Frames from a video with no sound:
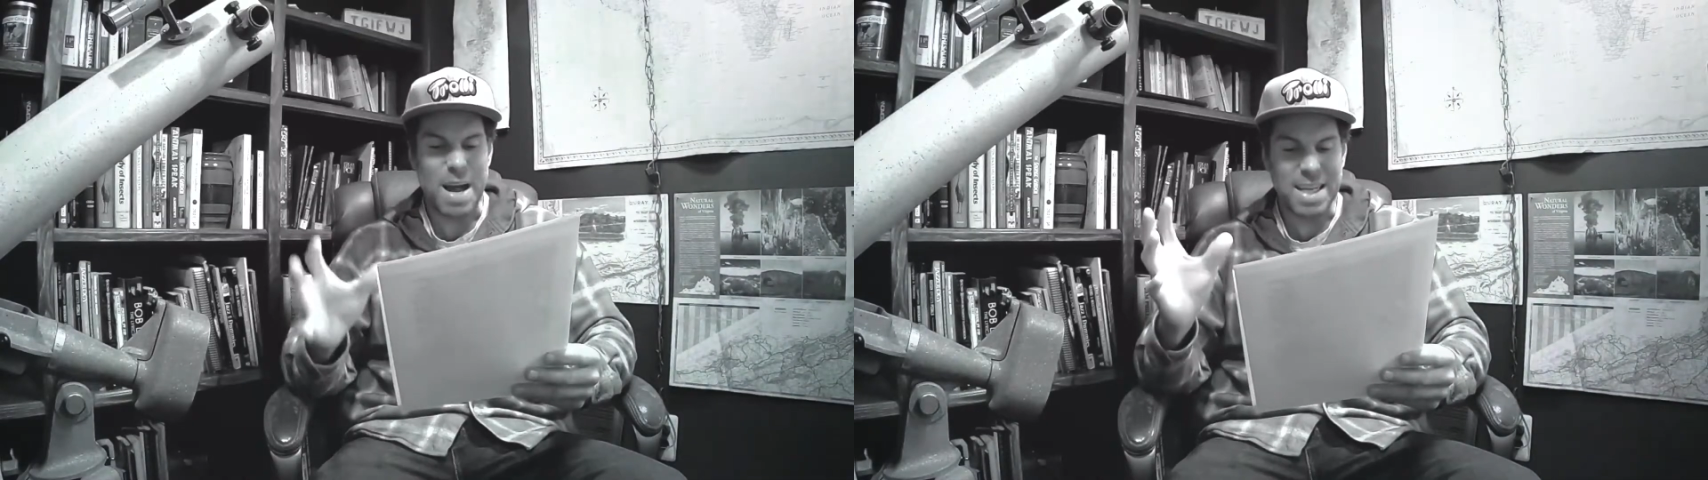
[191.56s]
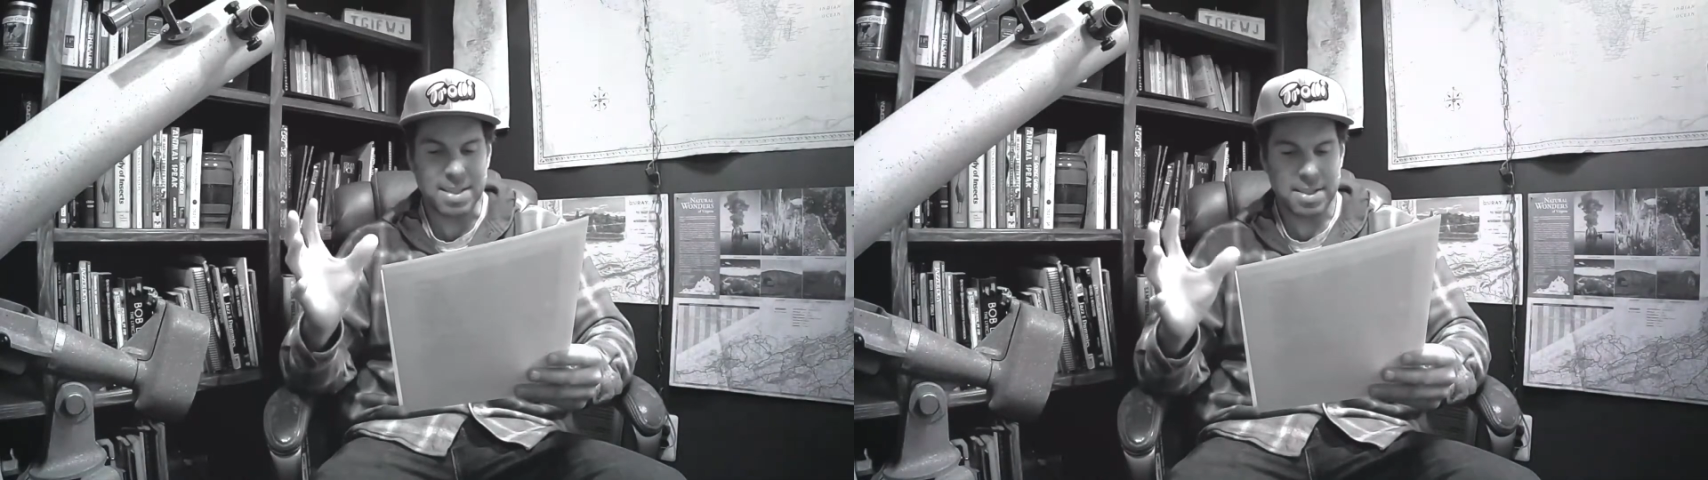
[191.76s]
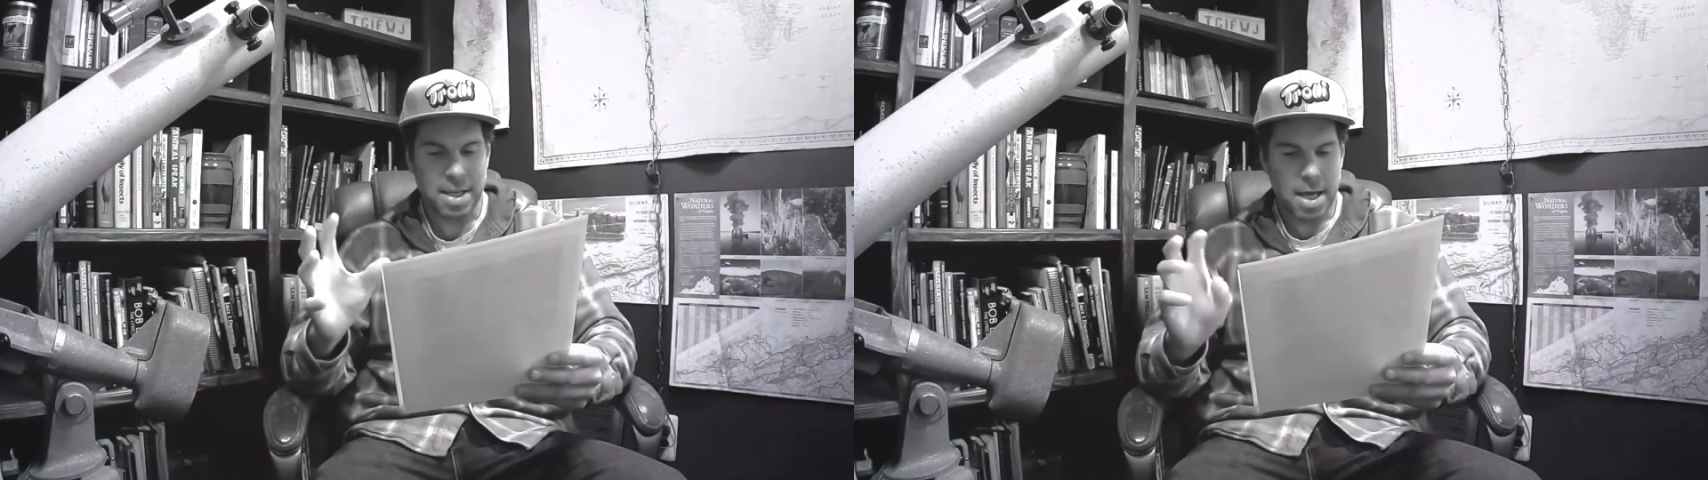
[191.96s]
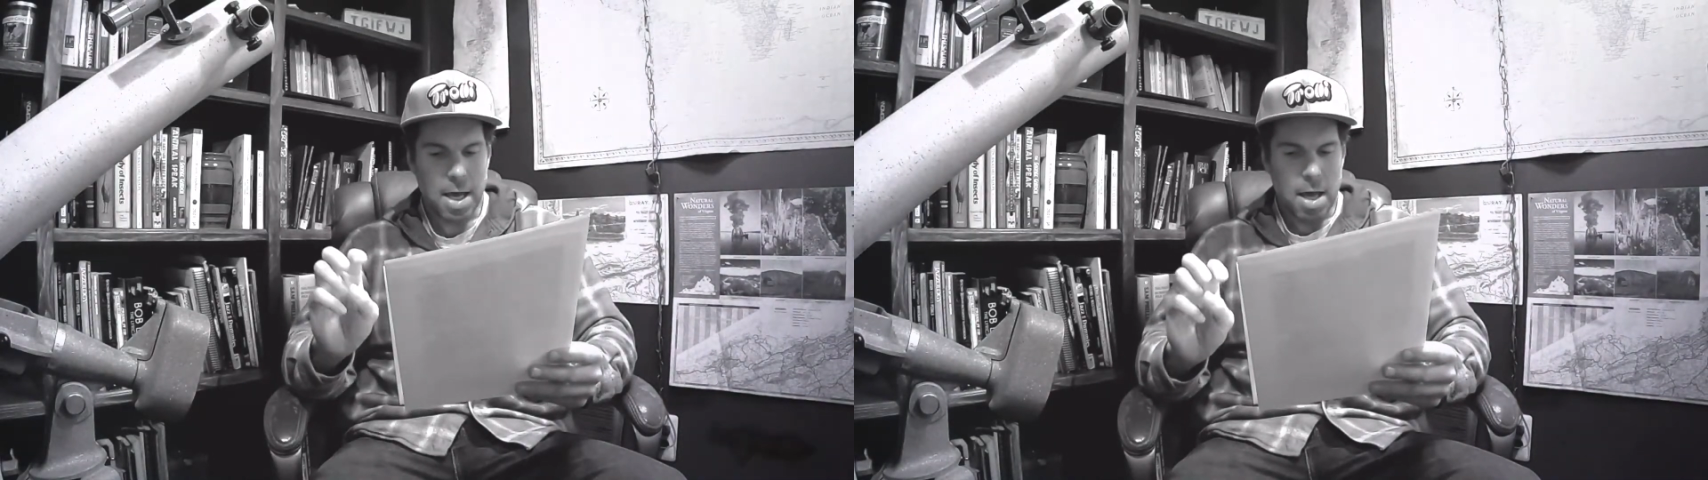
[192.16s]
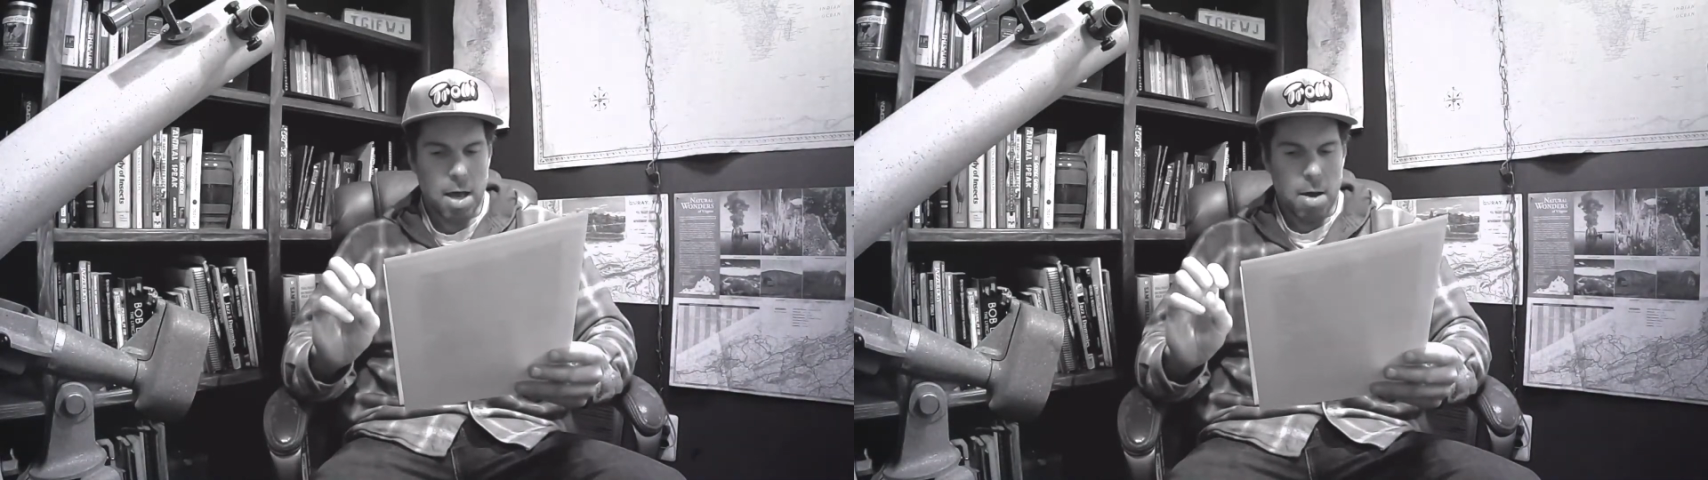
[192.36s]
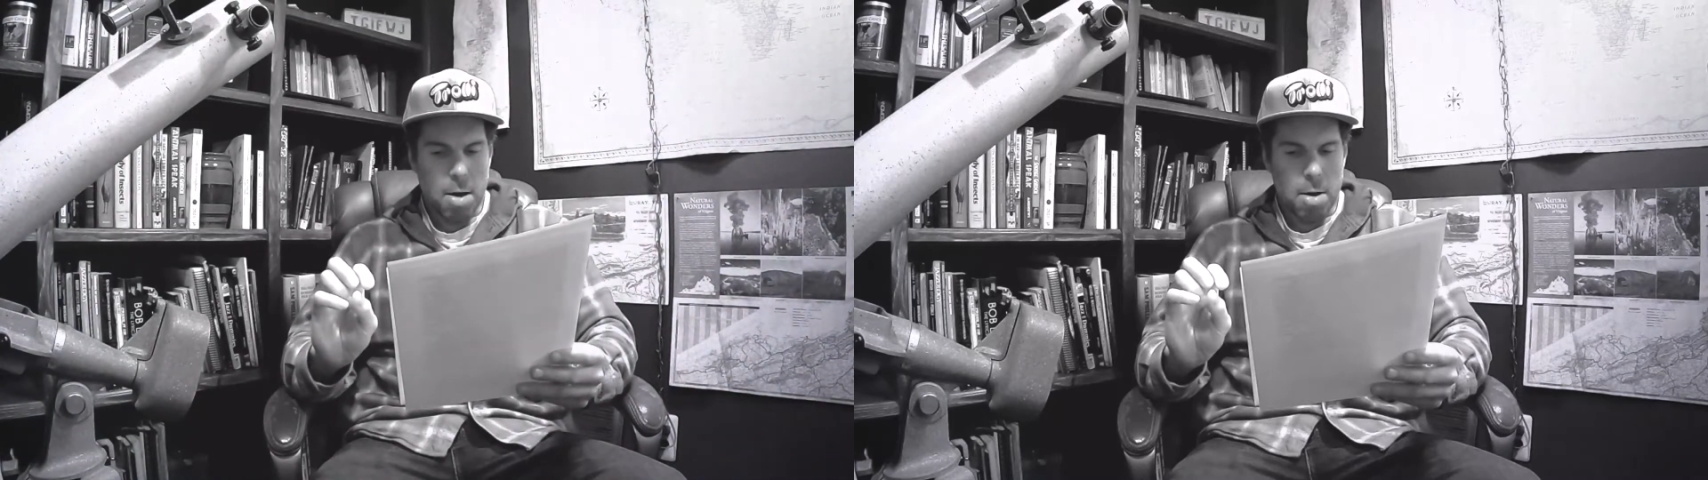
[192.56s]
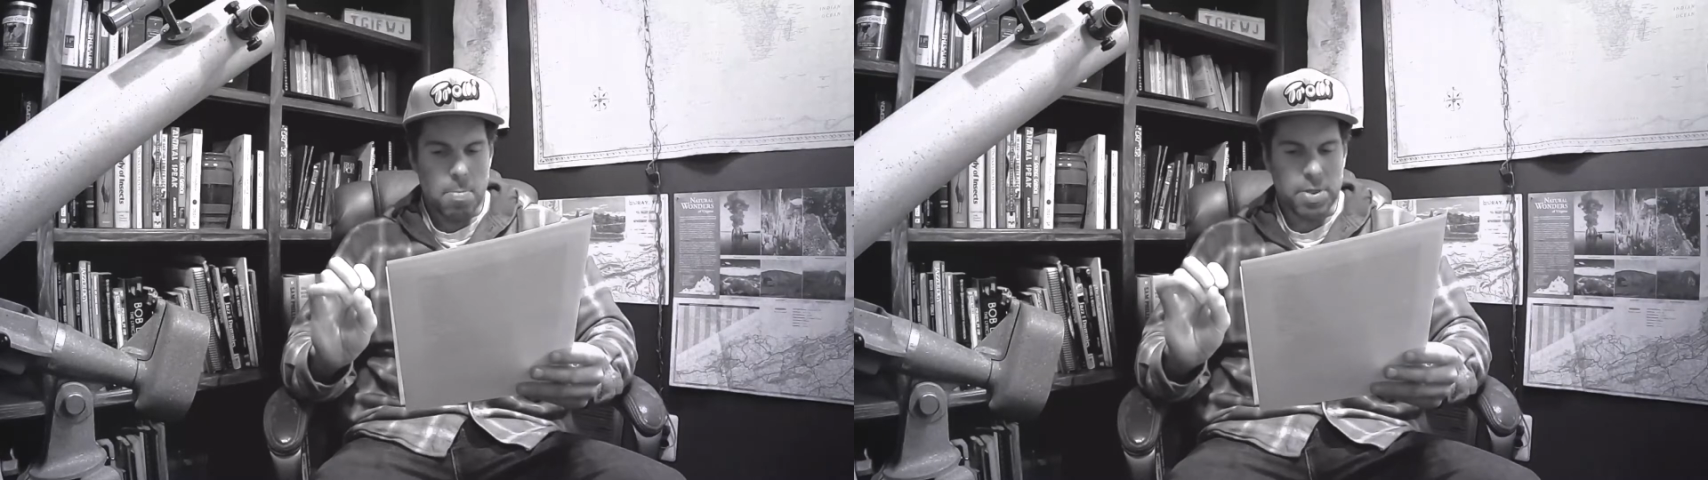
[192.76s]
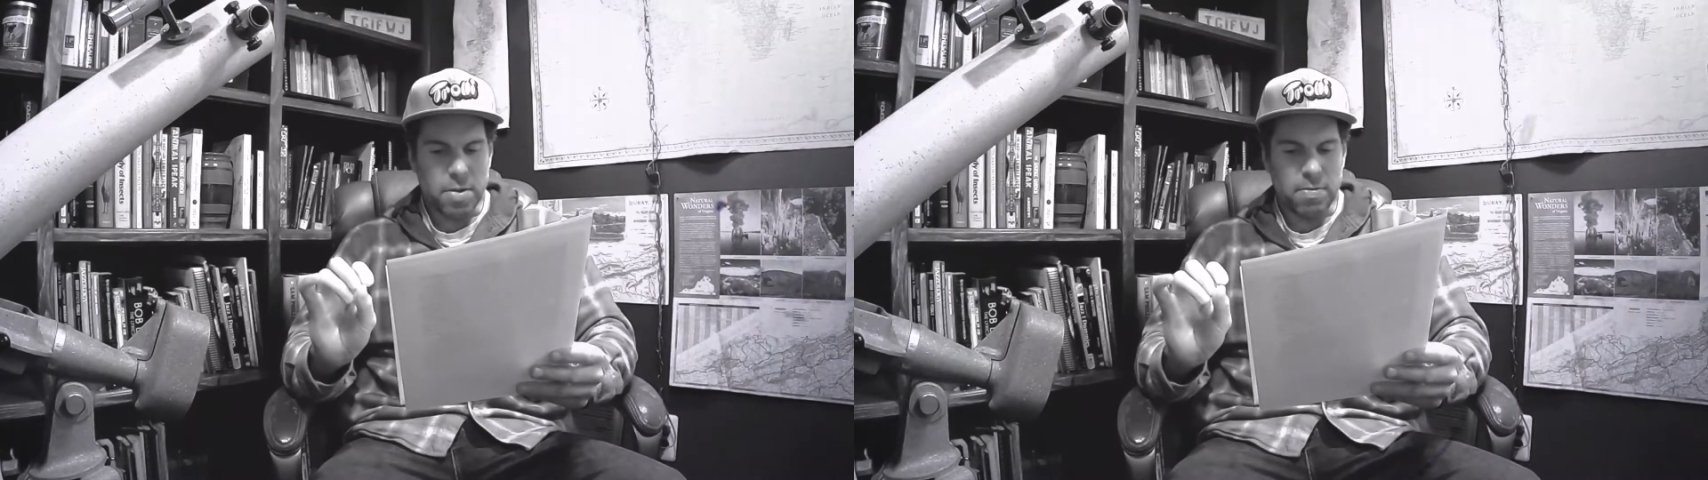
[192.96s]
bites,
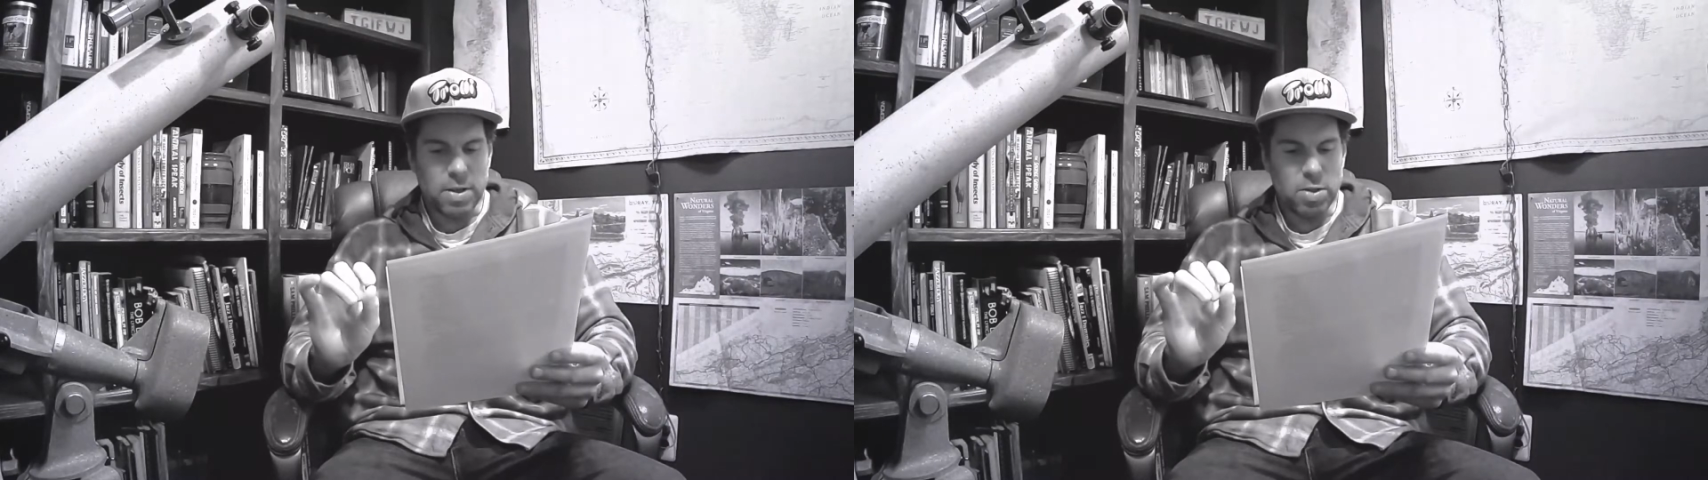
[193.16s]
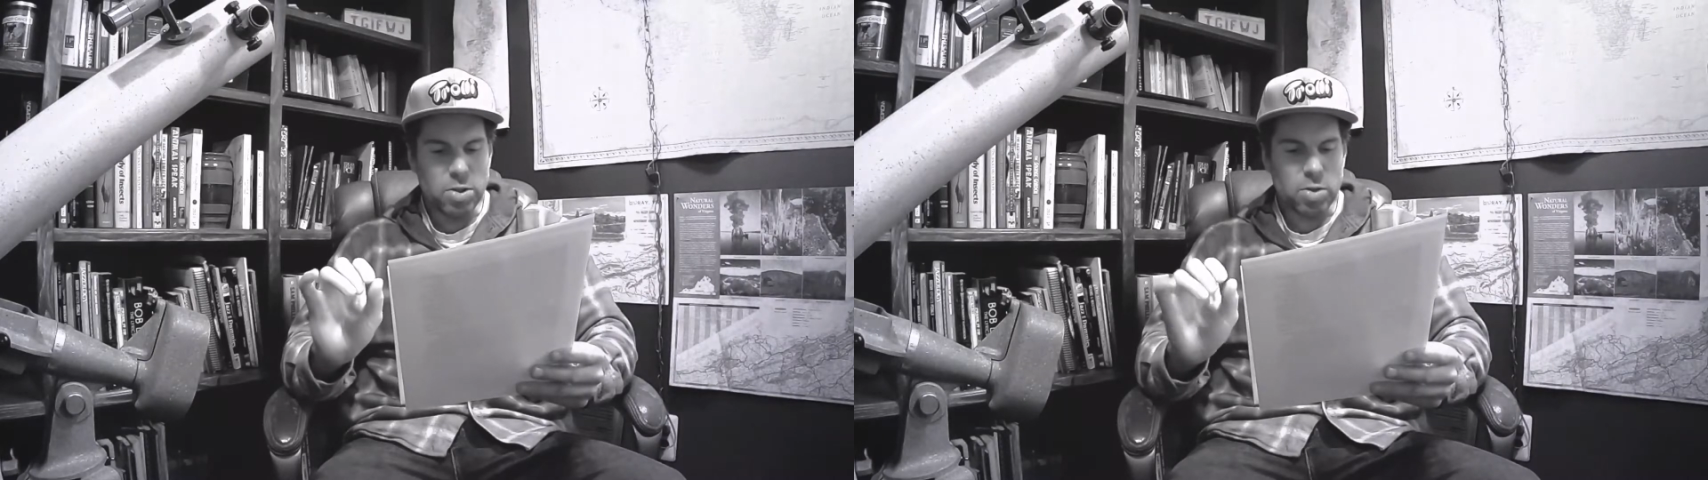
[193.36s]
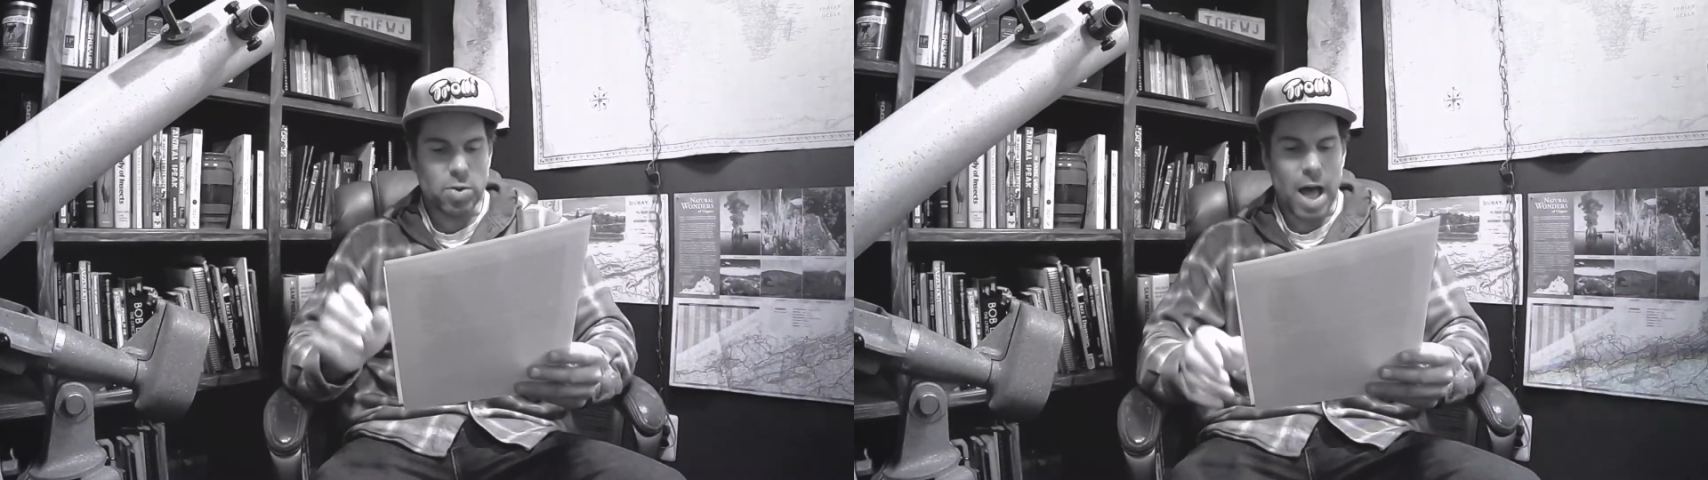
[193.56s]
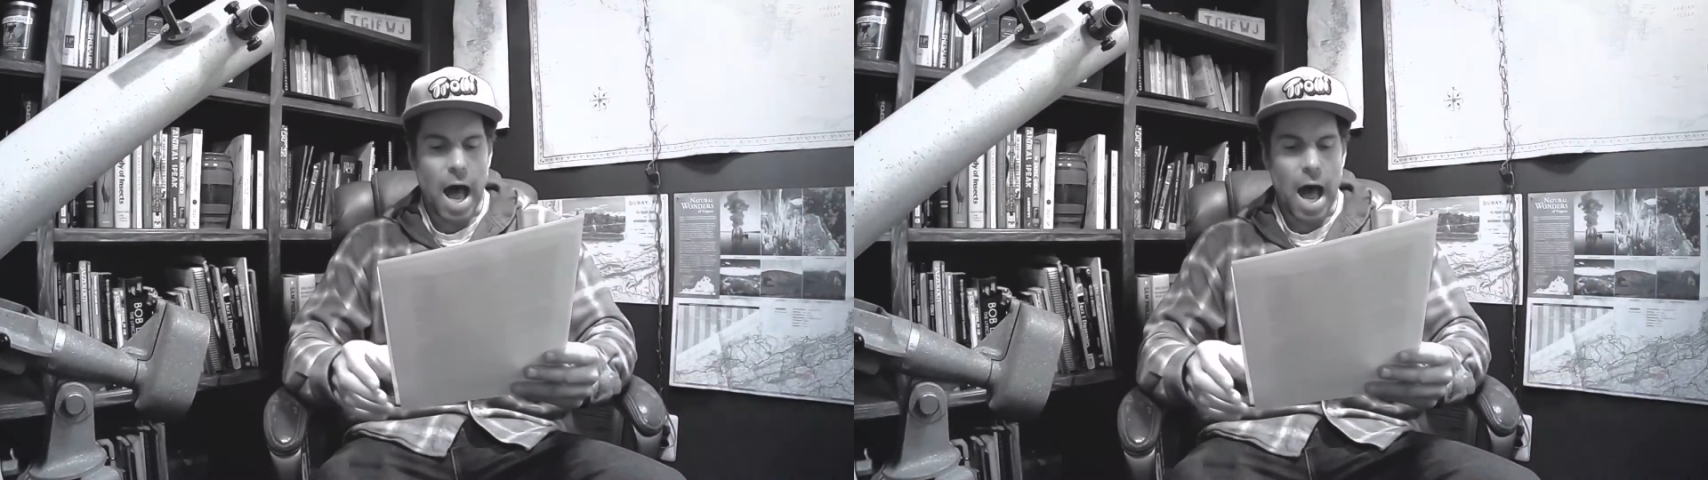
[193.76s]
but the views through the